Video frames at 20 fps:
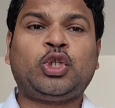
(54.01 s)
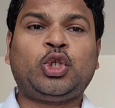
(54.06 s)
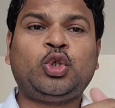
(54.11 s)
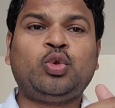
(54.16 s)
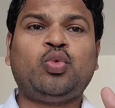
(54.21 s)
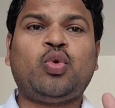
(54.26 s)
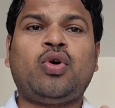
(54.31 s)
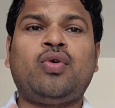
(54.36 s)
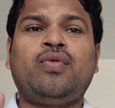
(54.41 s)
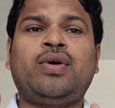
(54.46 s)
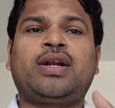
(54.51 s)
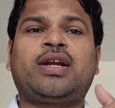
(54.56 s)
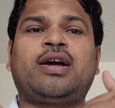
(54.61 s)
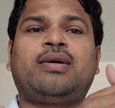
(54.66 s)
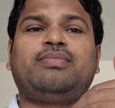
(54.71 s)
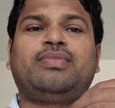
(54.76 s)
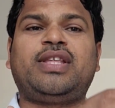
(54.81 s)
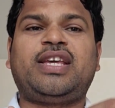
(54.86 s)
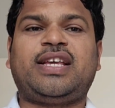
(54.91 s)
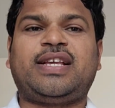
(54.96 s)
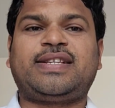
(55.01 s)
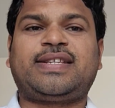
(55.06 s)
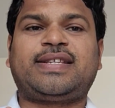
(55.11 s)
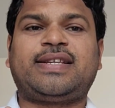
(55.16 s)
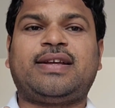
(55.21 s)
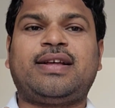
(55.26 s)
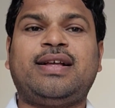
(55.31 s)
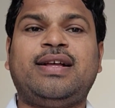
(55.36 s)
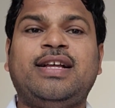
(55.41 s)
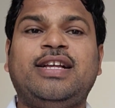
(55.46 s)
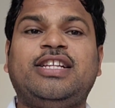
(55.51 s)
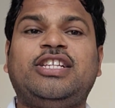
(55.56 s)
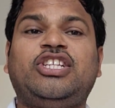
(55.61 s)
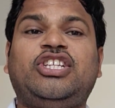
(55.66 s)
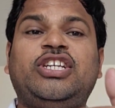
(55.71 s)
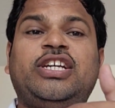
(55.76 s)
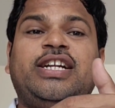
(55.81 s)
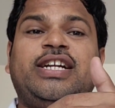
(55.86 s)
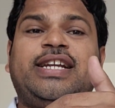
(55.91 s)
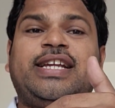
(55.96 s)
To overcome this,
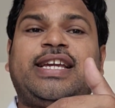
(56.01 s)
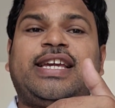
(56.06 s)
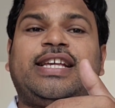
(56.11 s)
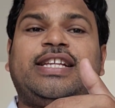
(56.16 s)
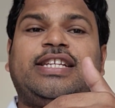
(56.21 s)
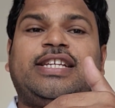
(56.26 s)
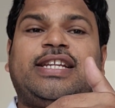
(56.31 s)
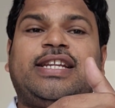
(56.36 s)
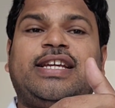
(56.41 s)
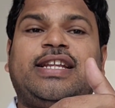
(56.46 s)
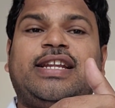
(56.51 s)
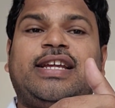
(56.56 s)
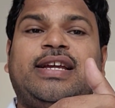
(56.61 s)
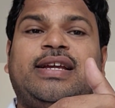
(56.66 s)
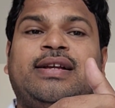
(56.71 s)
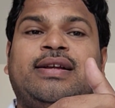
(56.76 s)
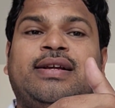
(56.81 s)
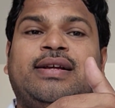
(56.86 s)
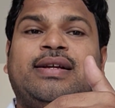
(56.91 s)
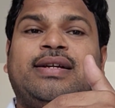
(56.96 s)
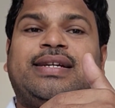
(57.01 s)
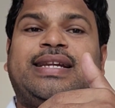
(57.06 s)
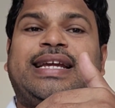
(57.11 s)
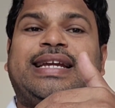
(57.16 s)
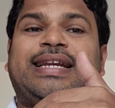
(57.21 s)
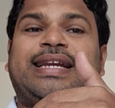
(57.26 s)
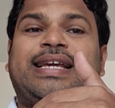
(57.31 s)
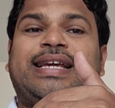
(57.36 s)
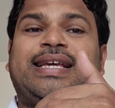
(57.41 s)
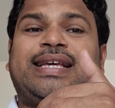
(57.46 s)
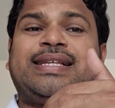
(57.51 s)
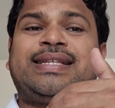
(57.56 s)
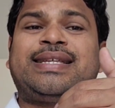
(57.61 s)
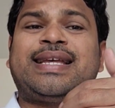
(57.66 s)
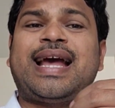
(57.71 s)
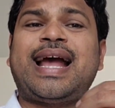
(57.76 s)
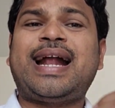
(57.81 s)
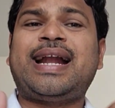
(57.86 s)
genetic engineering technique is